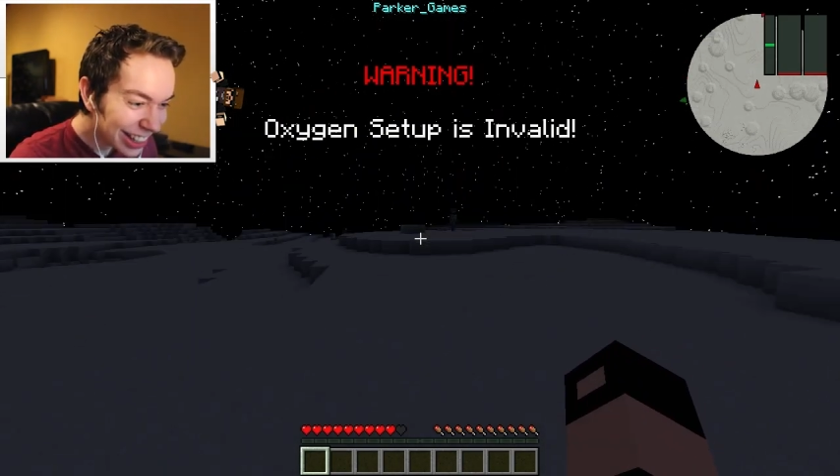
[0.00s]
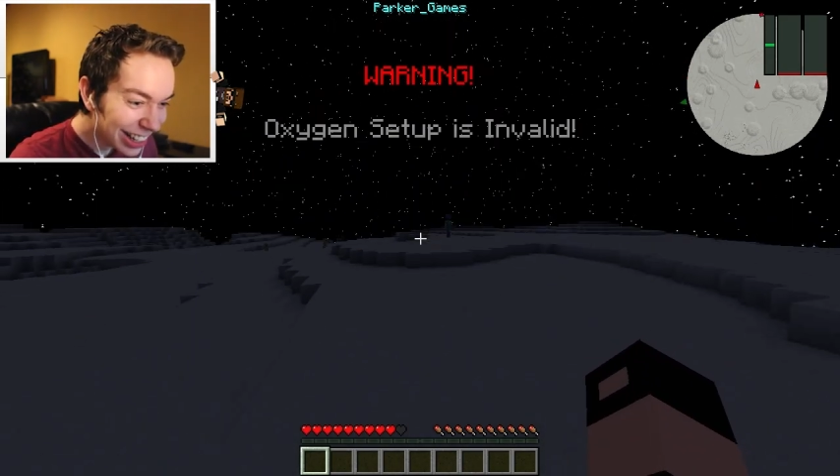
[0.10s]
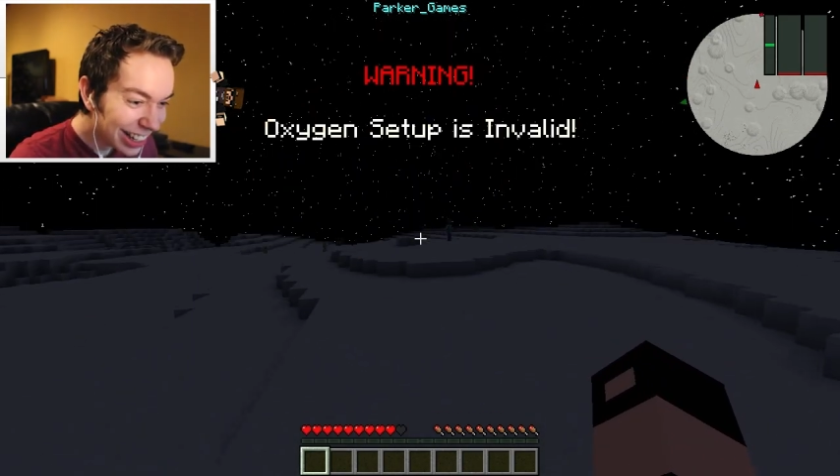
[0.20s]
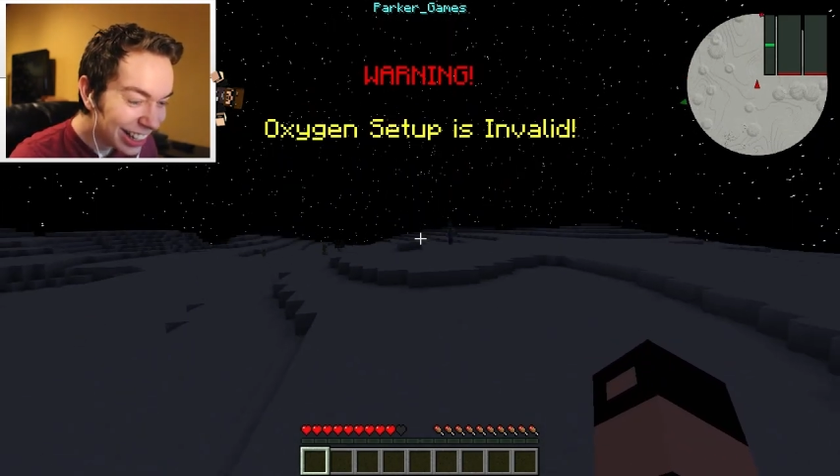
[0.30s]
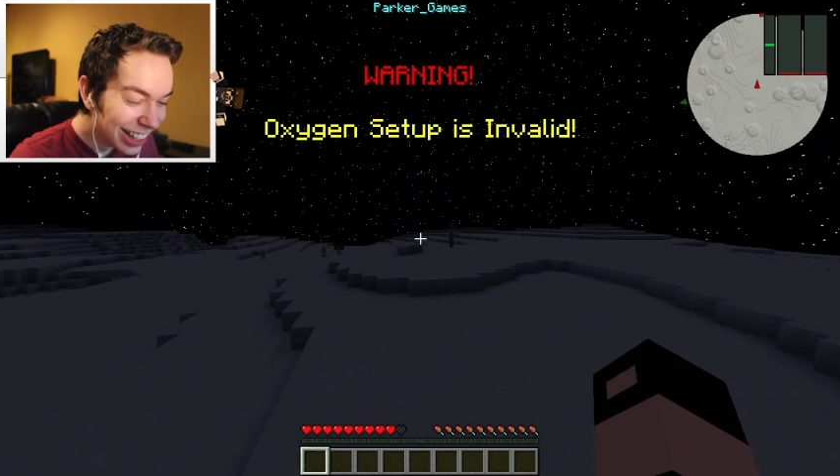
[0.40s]
have
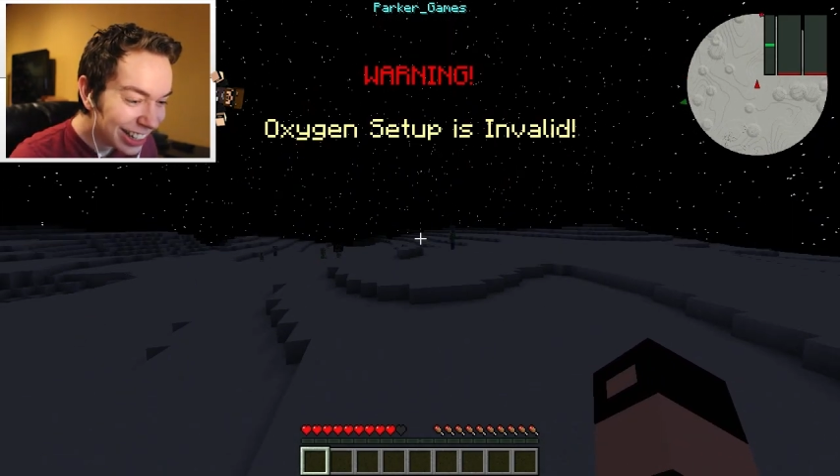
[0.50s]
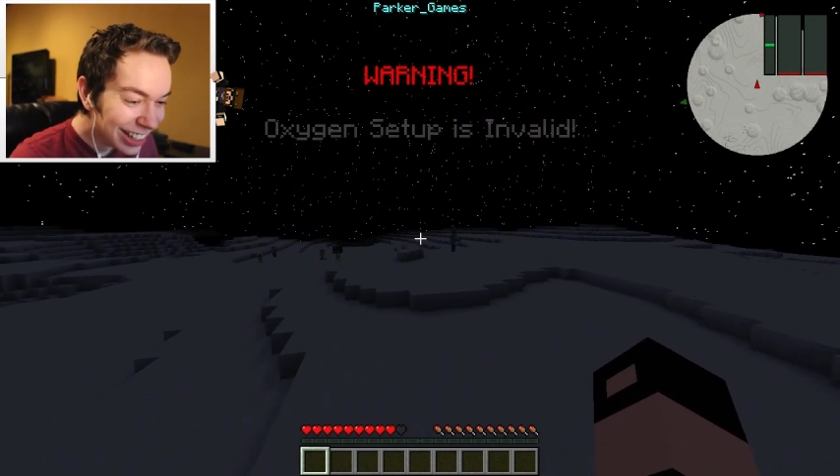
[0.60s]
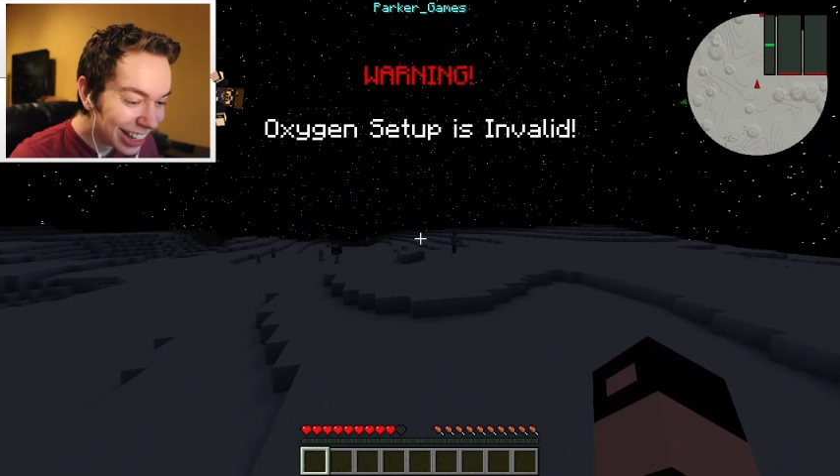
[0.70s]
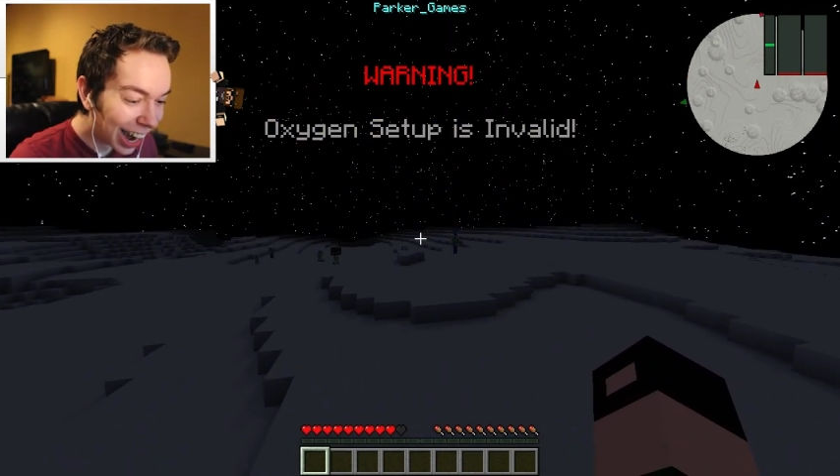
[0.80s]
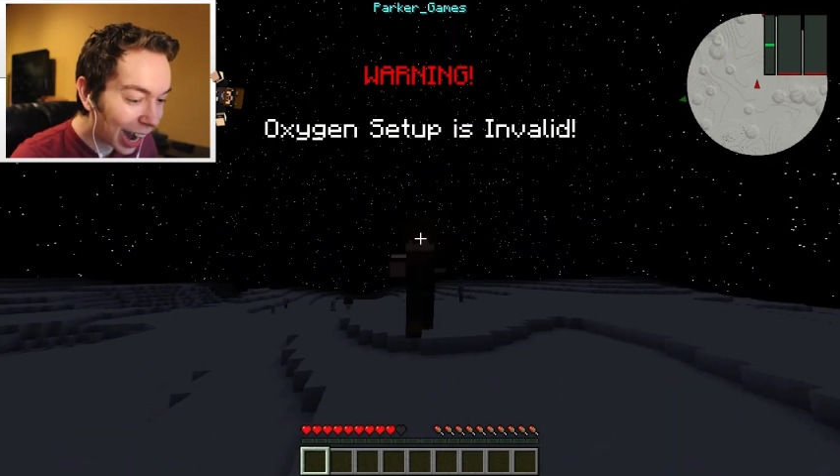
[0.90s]
to come
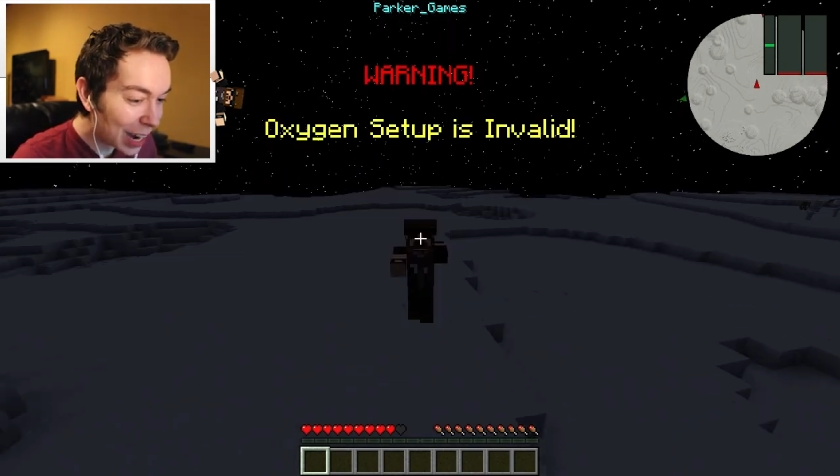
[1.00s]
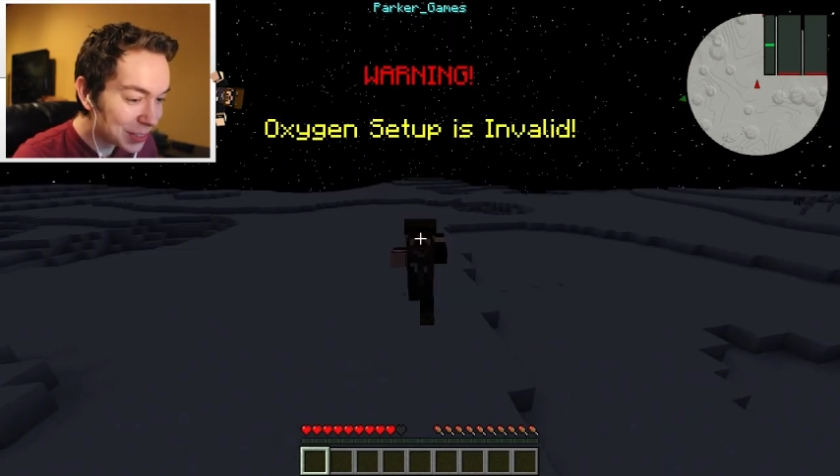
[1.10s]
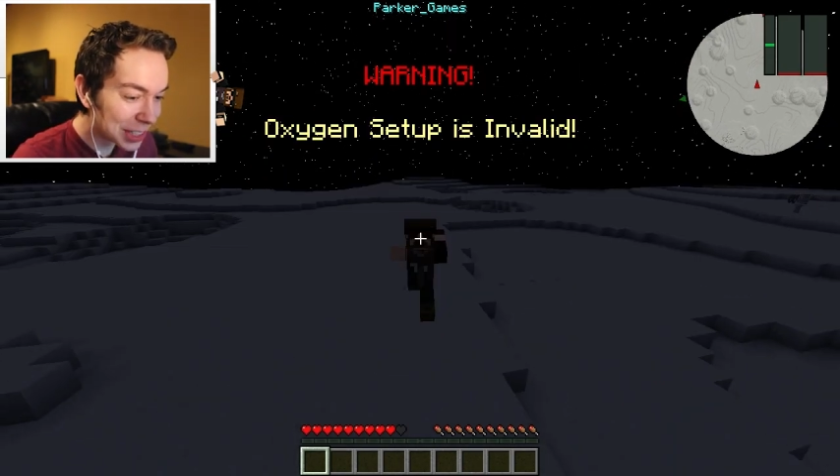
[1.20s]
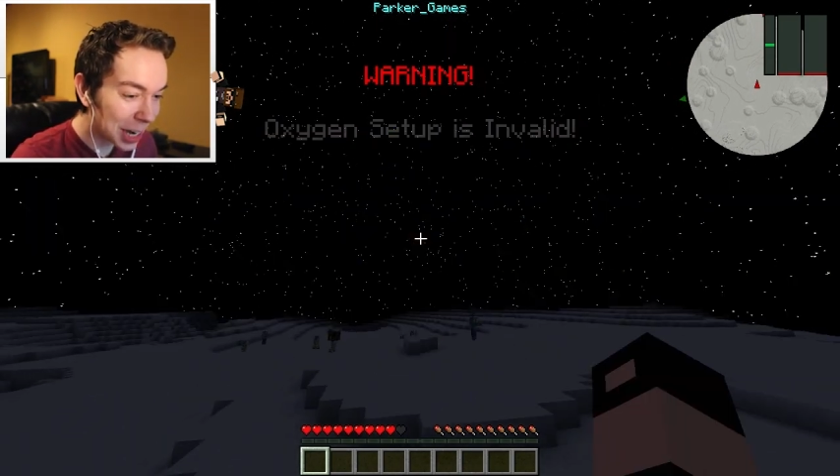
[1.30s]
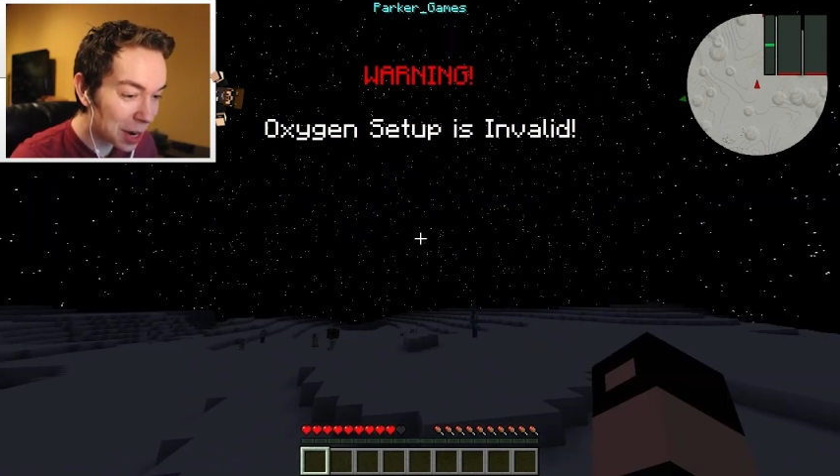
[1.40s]
back and. I
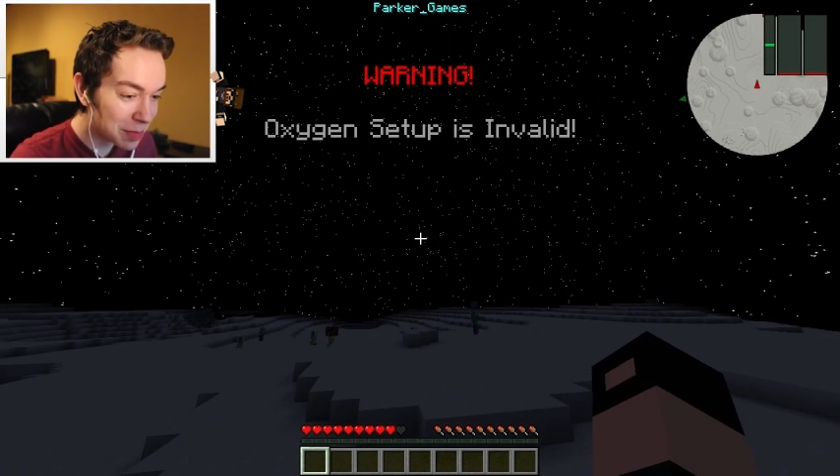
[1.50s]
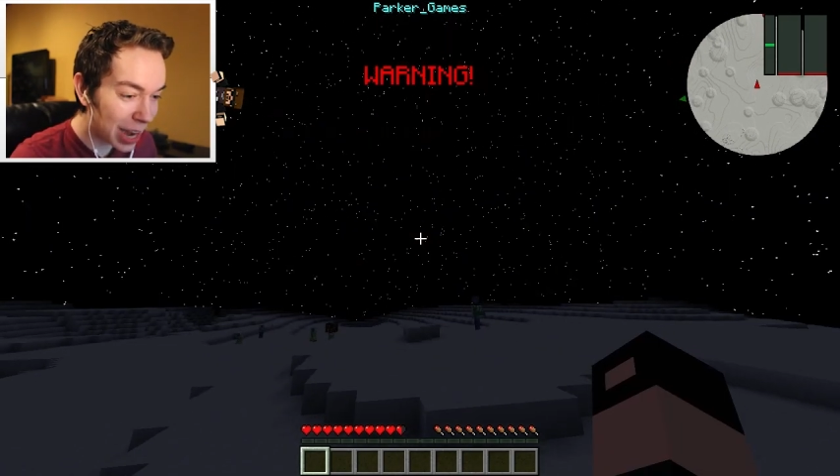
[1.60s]
have to come